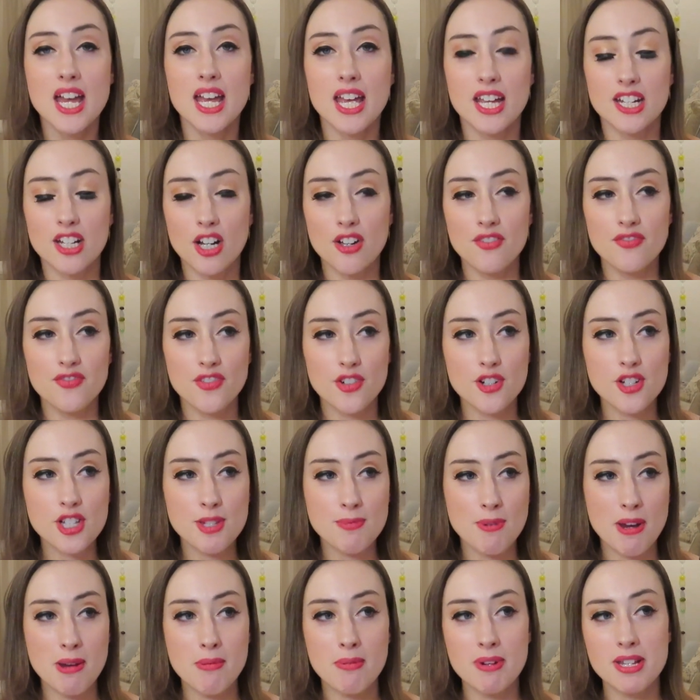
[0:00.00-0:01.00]
And on first
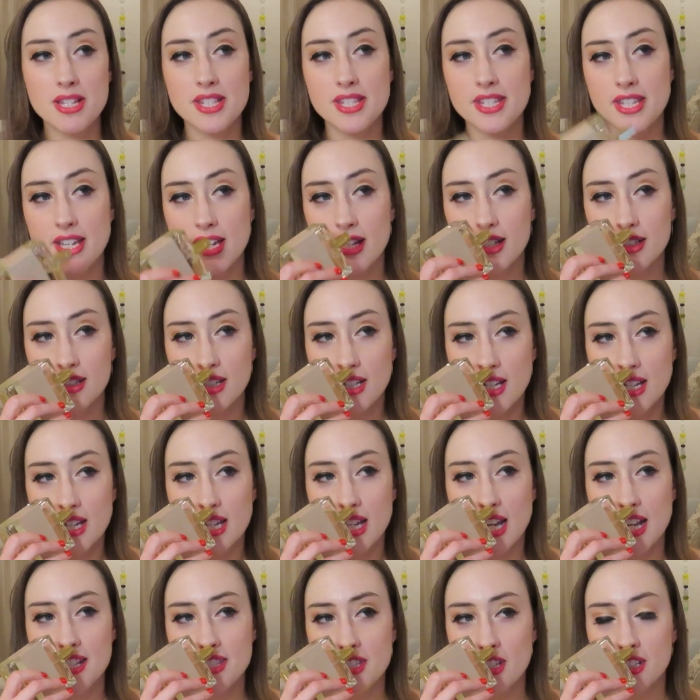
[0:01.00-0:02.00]
spray on my skin,
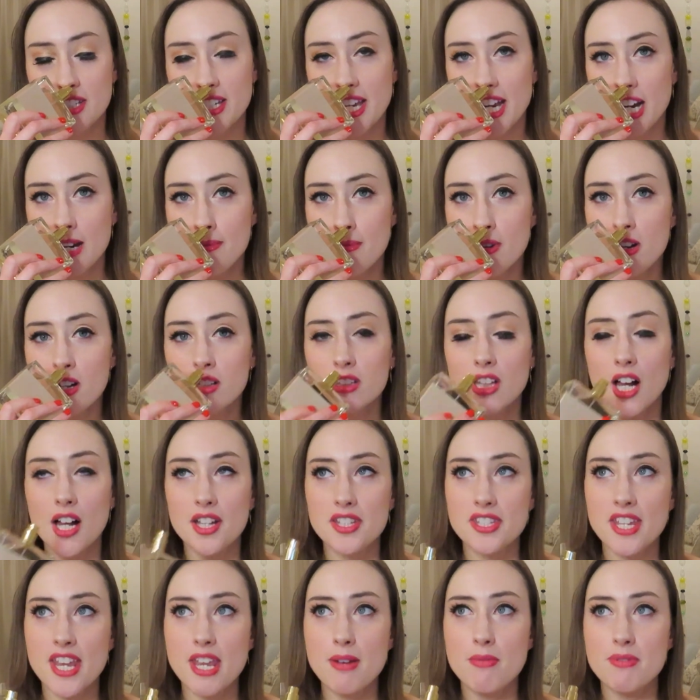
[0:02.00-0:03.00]
It's a caramel
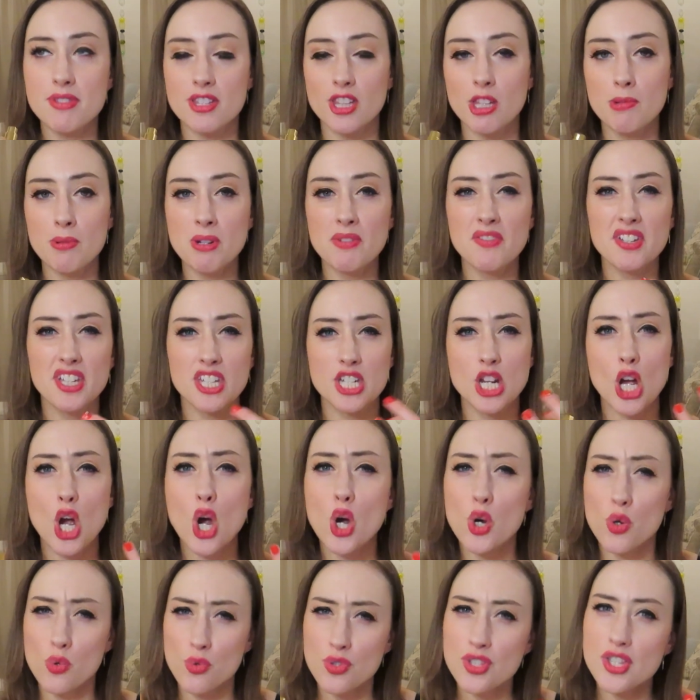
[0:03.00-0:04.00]
latte with a little bit of like an
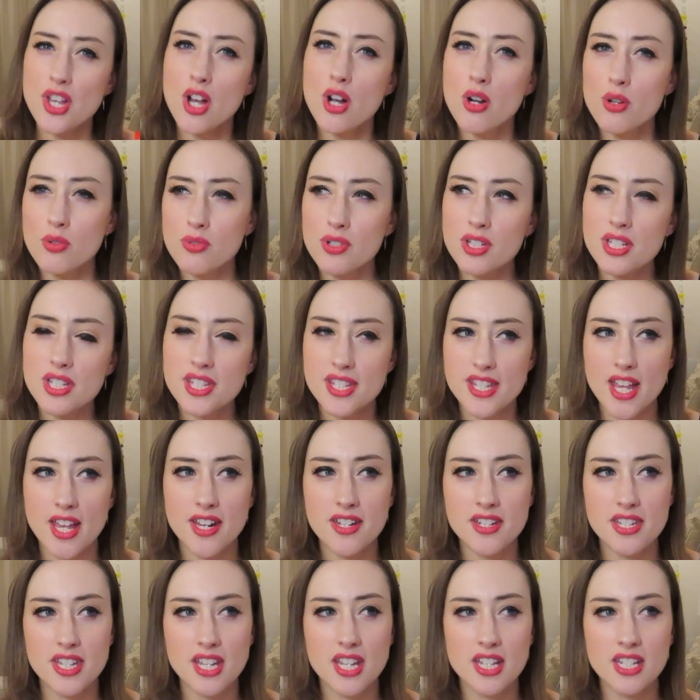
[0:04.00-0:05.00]
ozone
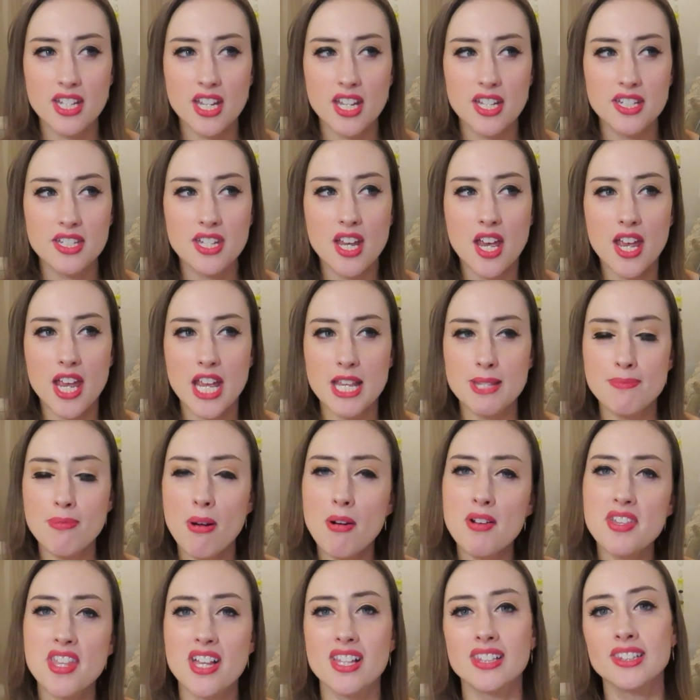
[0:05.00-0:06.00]
scent in it. It's
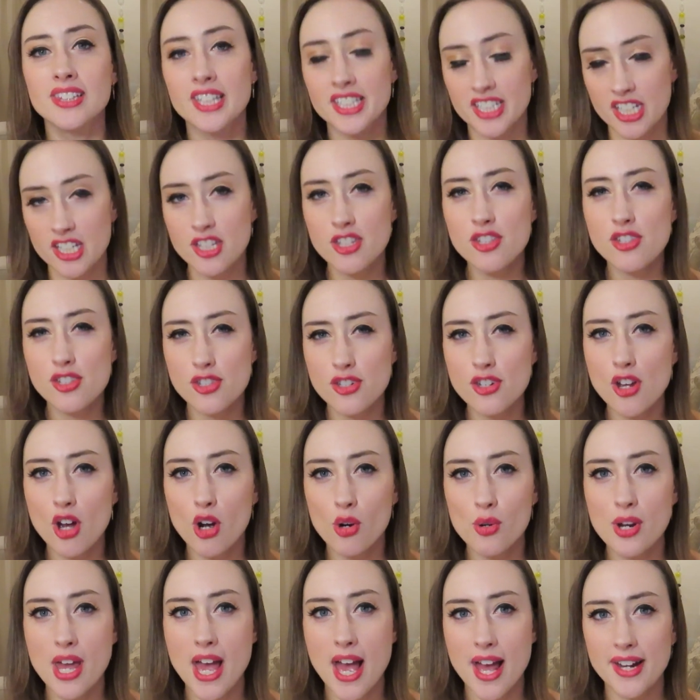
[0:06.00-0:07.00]
probably that linens
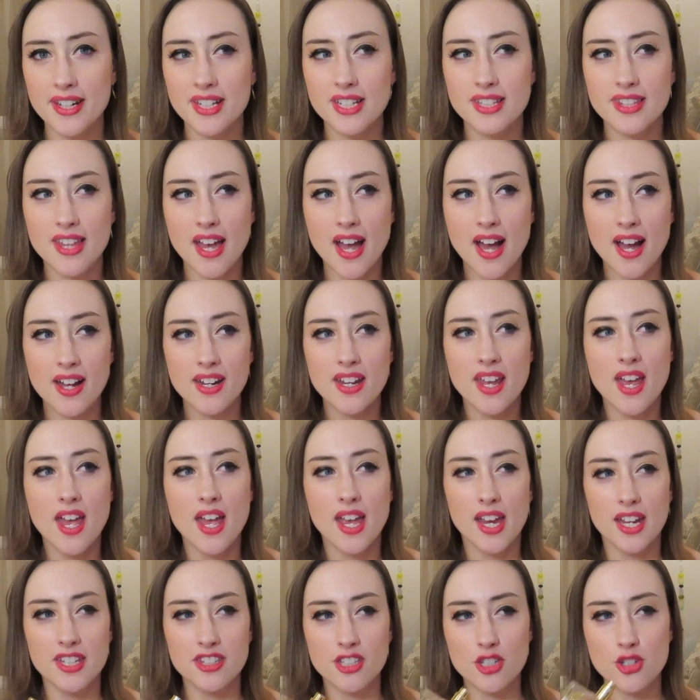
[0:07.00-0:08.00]
note adding that.
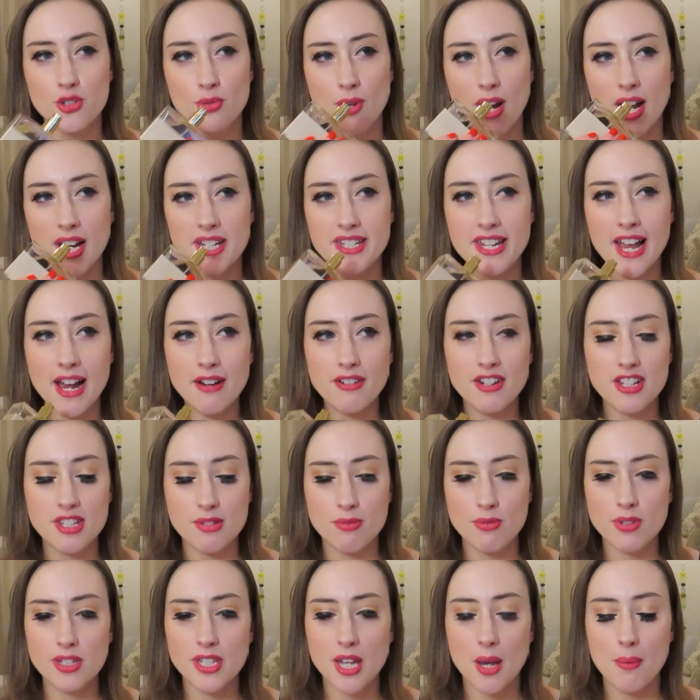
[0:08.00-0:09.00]
And the dry down, it's
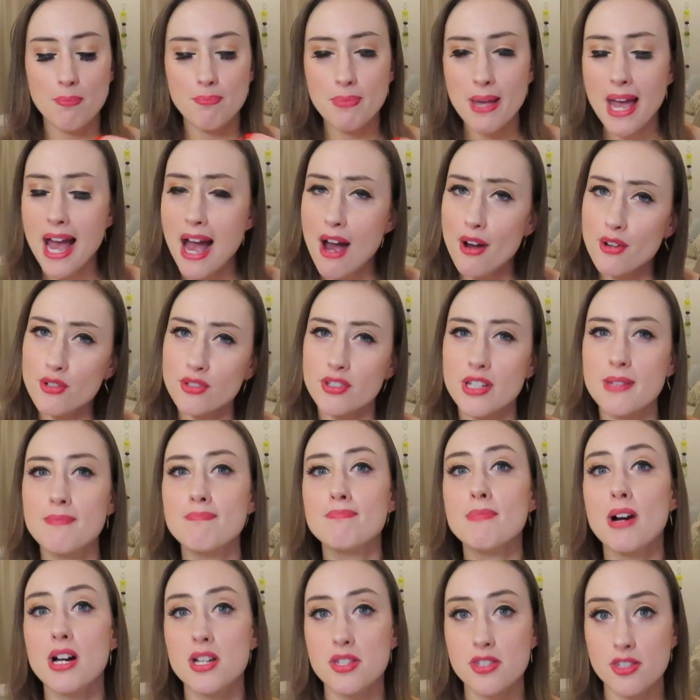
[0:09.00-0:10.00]
really a powdery
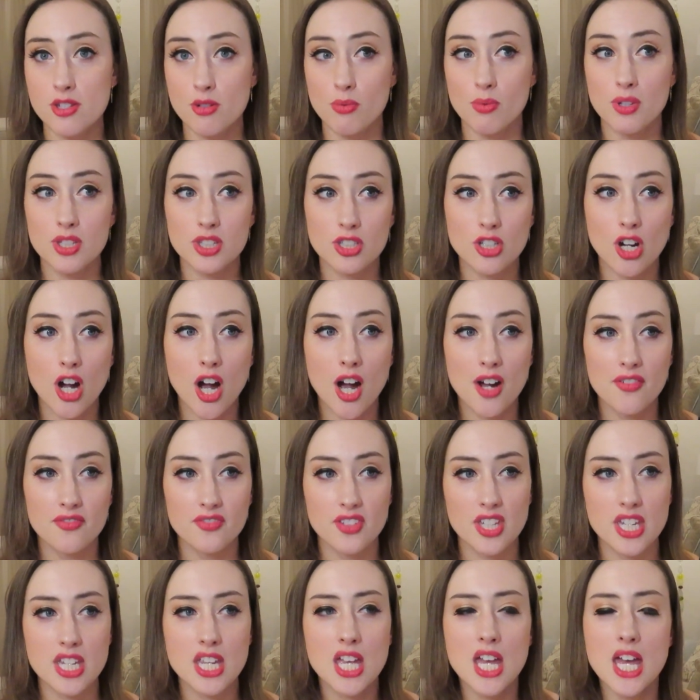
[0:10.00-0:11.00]
musk with
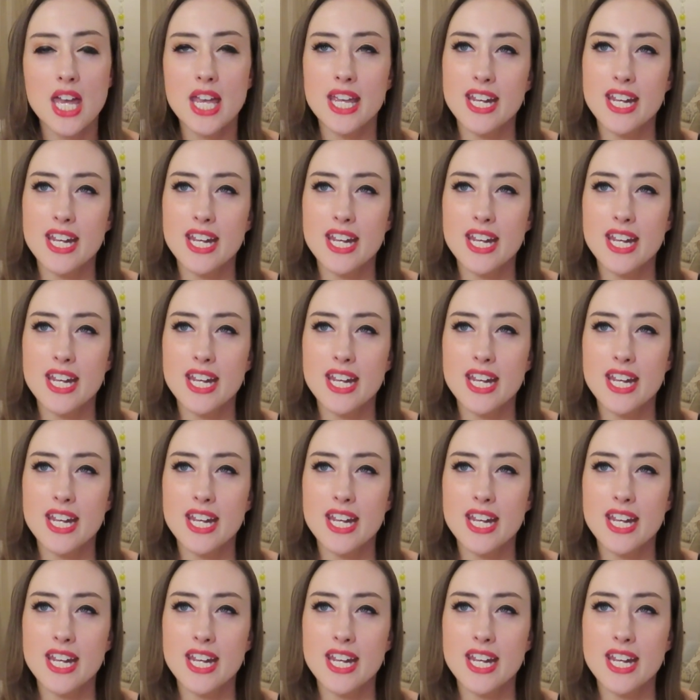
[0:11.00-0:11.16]
coffee.